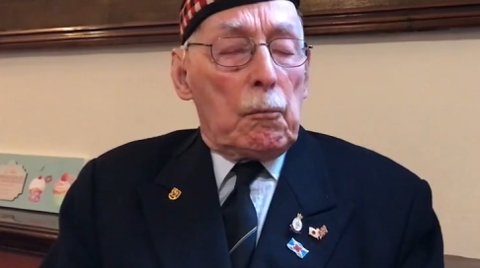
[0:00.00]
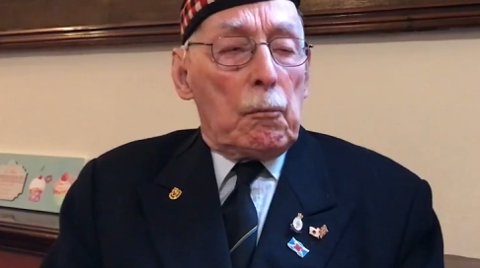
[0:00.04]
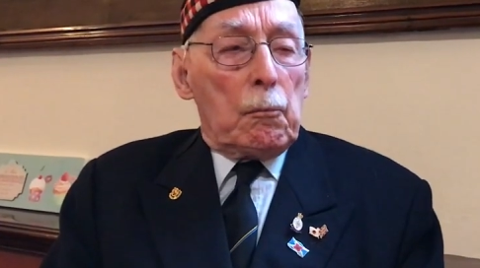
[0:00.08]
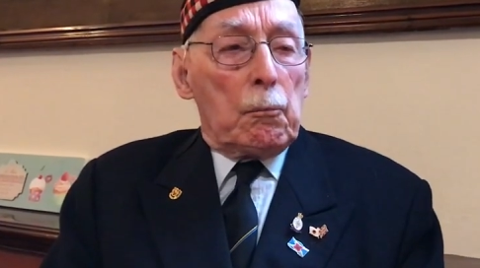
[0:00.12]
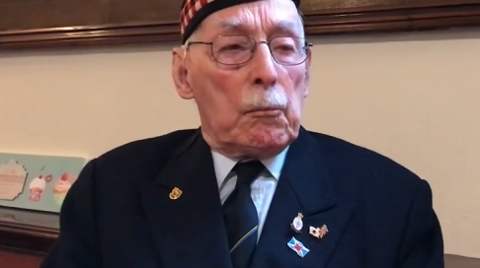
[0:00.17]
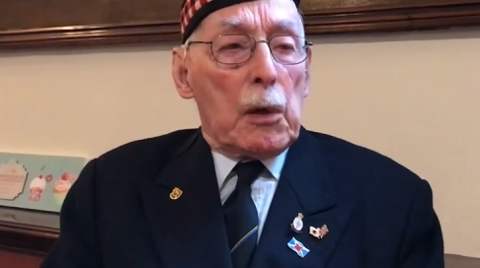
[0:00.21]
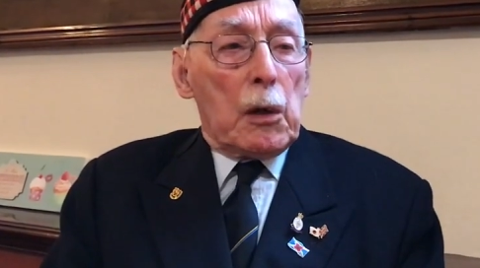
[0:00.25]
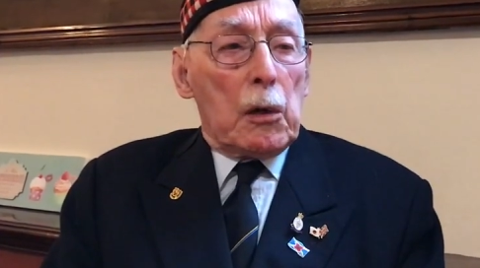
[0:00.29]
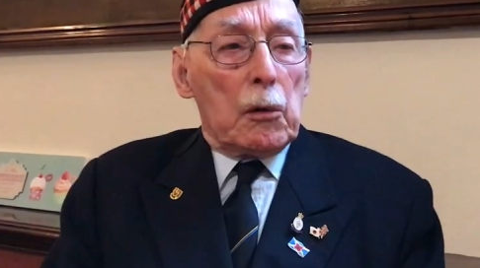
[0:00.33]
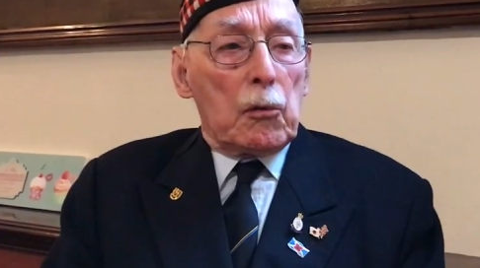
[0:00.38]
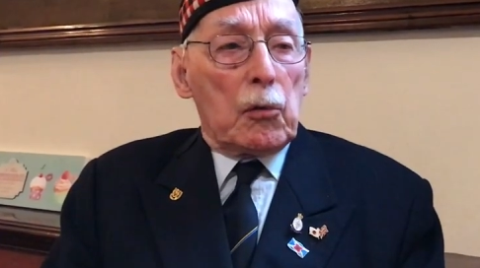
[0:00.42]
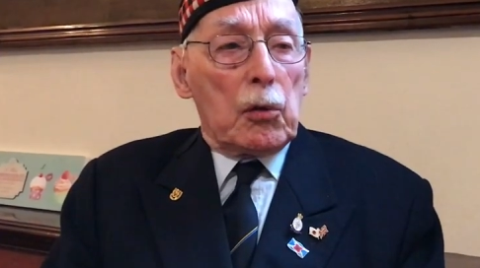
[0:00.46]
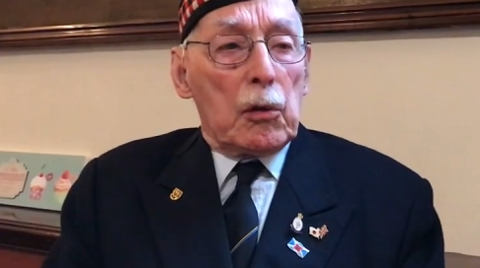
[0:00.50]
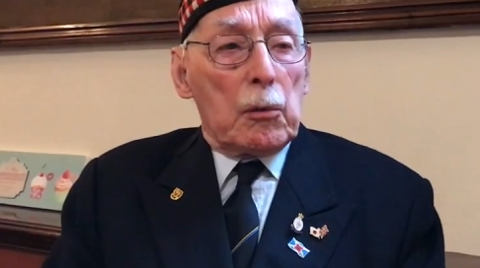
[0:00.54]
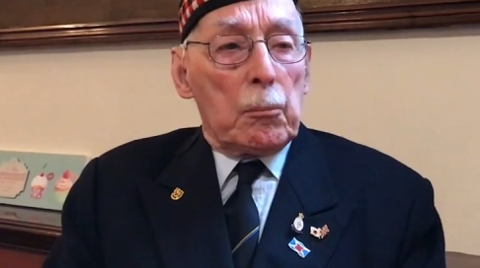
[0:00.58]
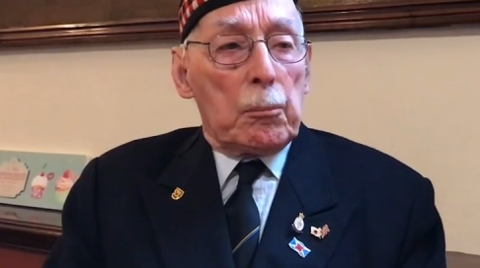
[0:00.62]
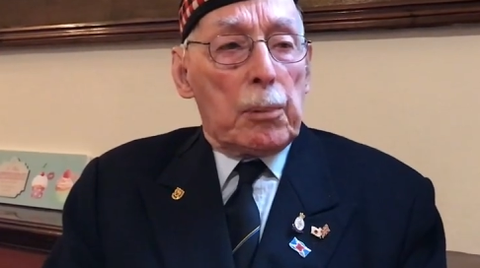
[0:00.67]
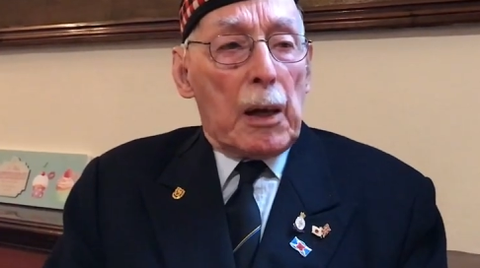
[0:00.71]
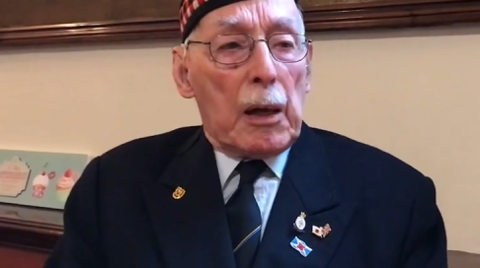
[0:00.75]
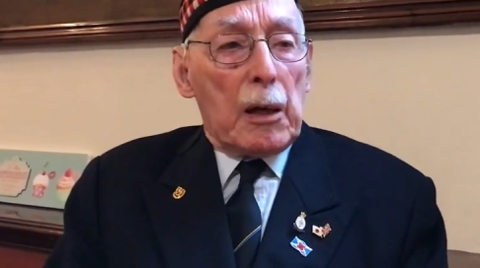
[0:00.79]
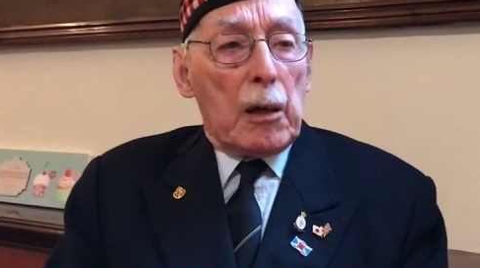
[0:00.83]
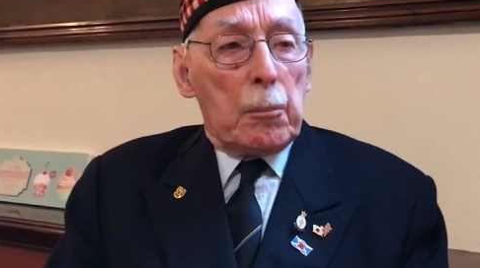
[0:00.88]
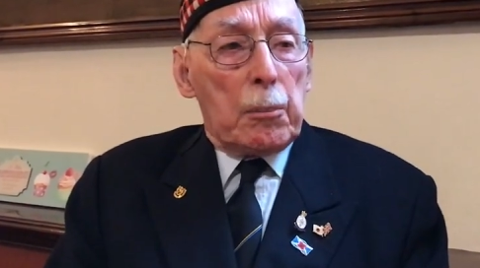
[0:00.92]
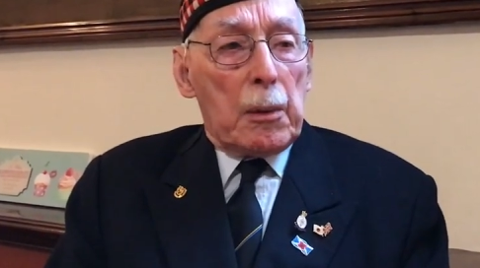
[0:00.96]
marching
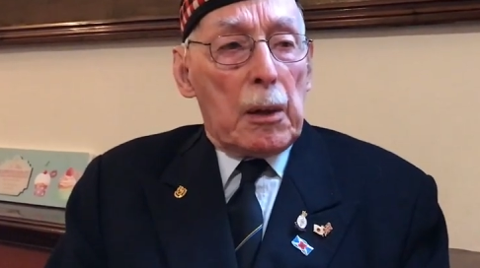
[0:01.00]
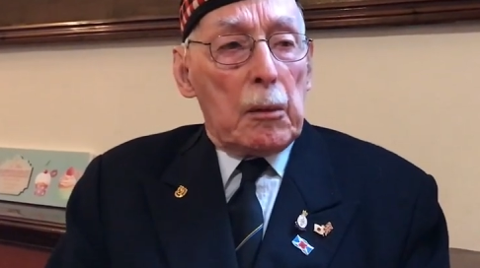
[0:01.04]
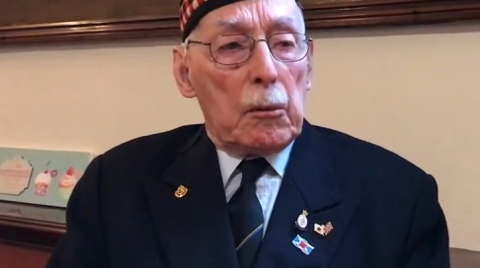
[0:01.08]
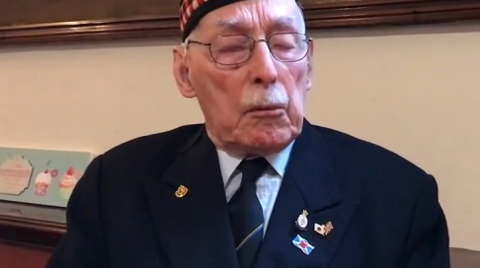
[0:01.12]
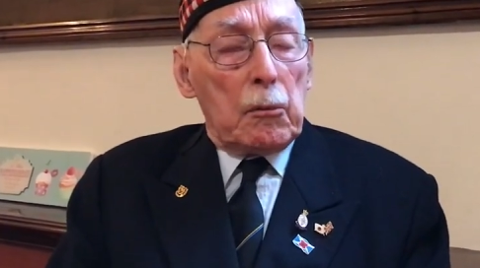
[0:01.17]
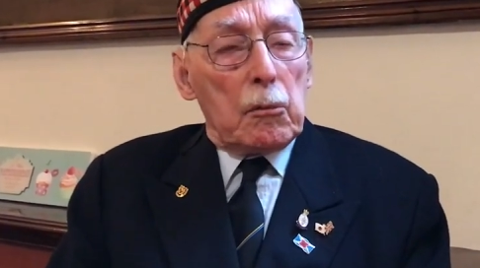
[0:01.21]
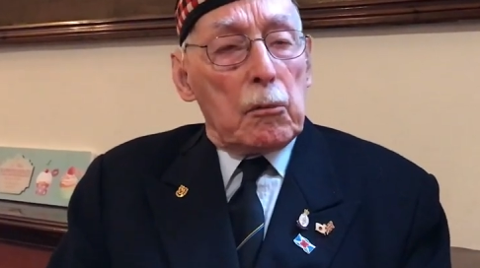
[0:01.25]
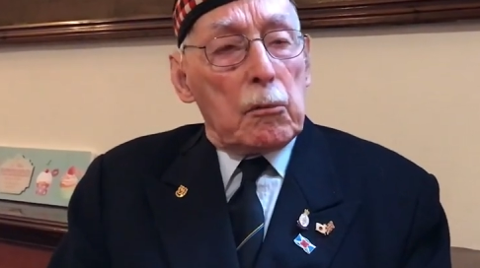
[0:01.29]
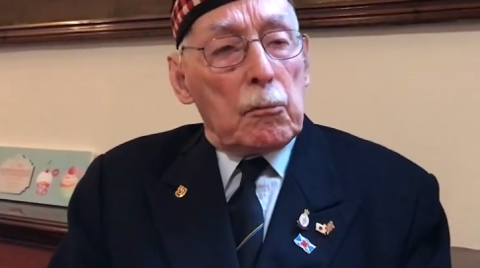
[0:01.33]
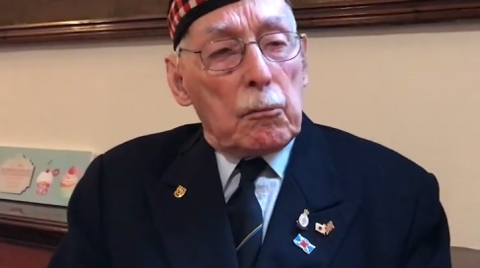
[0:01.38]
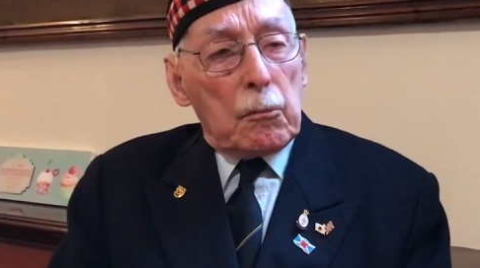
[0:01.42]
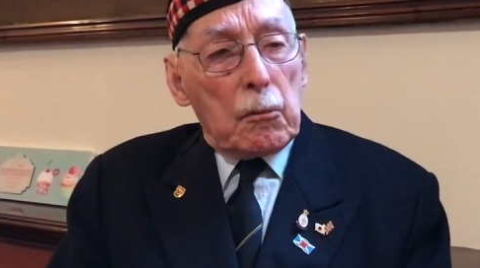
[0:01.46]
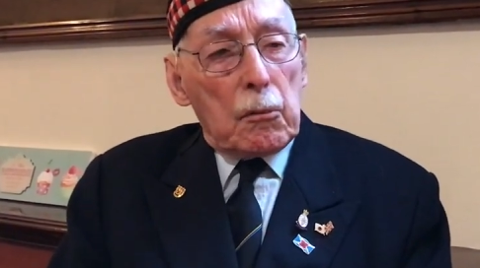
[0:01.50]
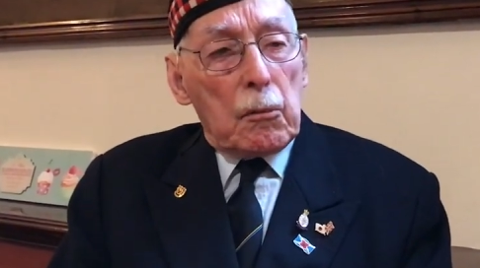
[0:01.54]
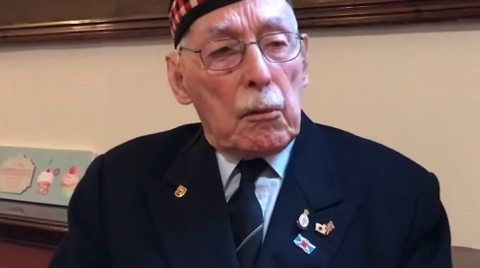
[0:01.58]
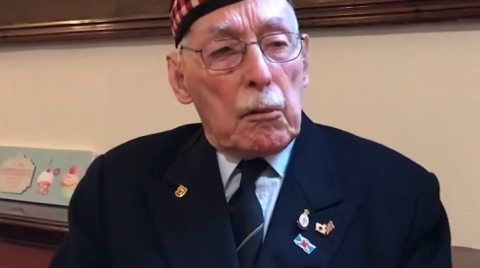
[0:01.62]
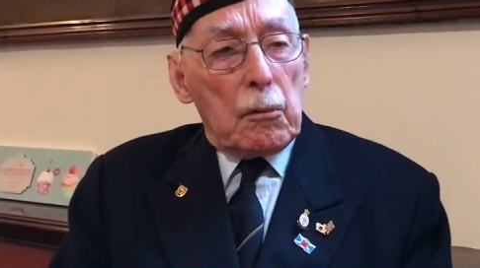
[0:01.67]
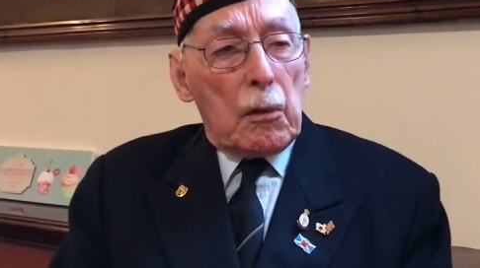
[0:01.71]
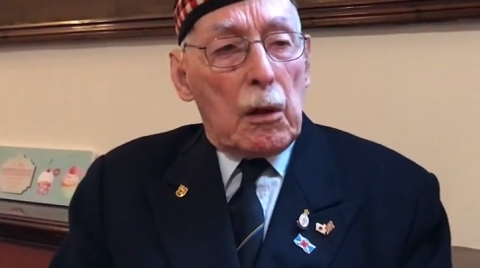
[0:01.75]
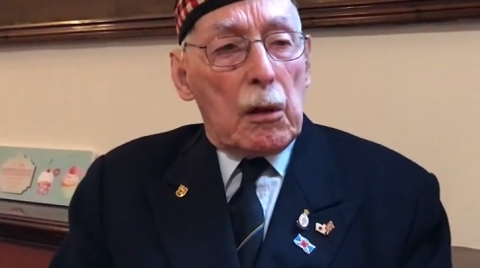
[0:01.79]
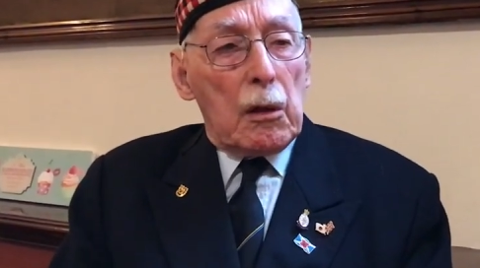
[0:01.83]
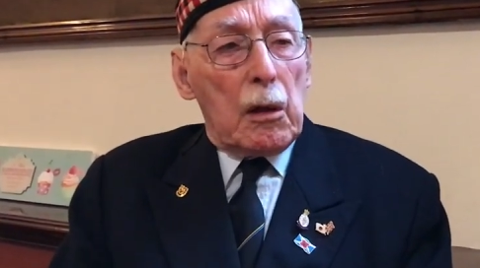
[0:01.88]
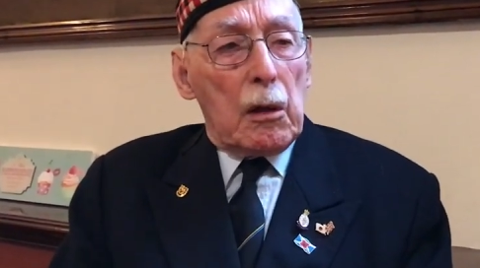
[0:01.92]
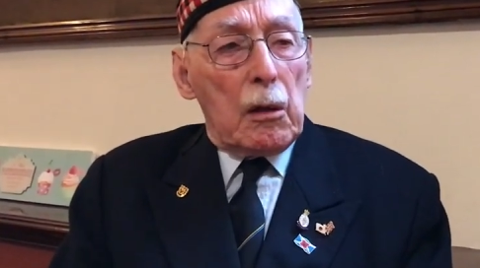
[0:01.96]
back about
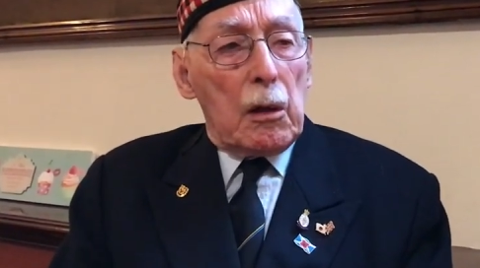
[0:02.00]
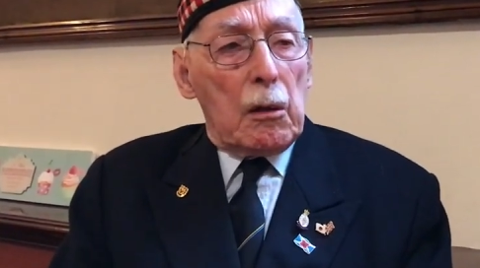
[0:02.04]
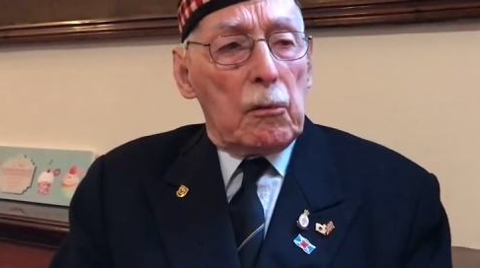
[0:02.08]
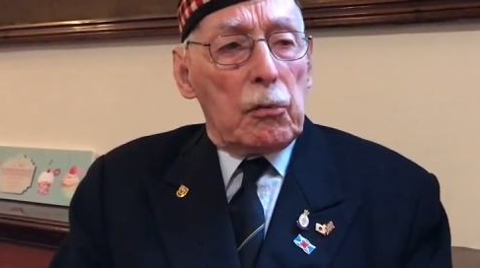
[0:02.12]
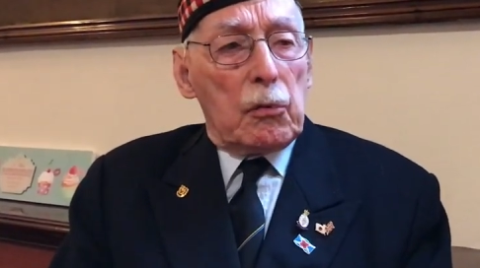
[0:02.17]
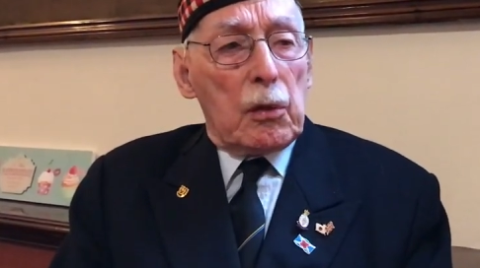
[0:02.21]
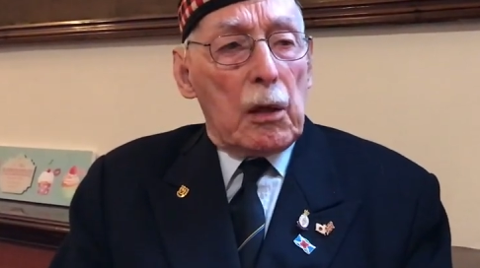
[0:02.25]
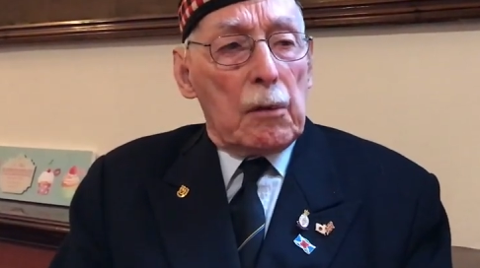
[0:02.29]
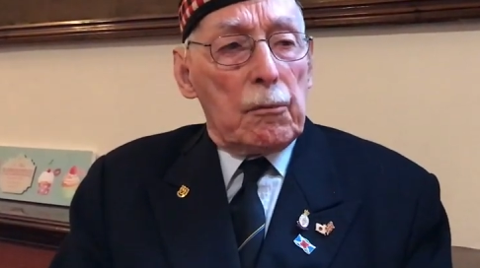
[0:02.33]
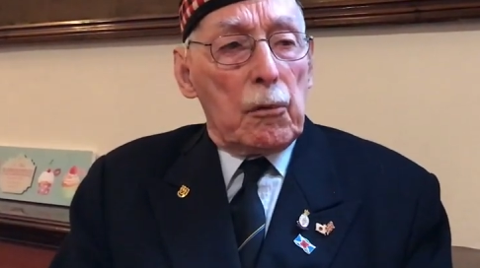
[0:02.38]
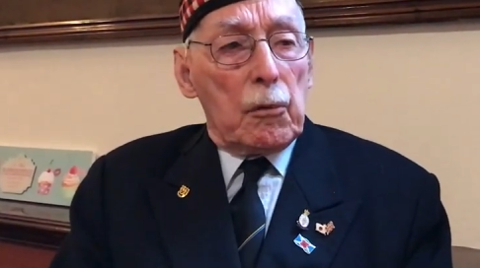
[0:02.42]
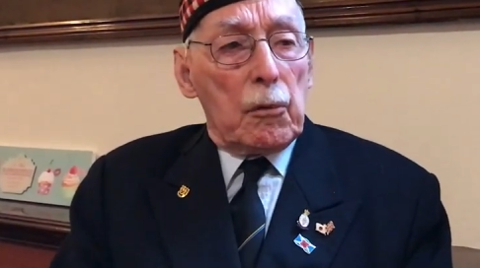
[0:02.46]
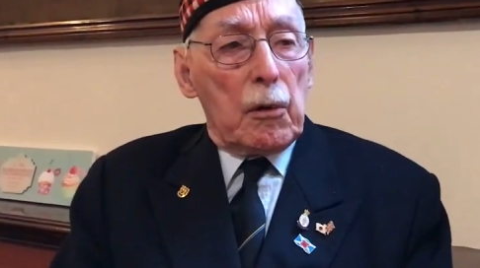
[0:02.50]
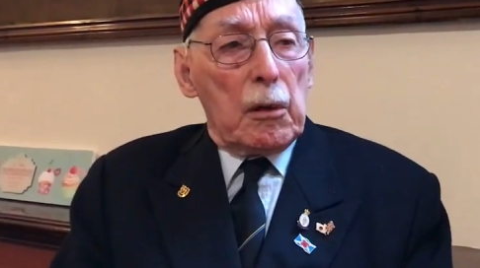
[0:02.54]
7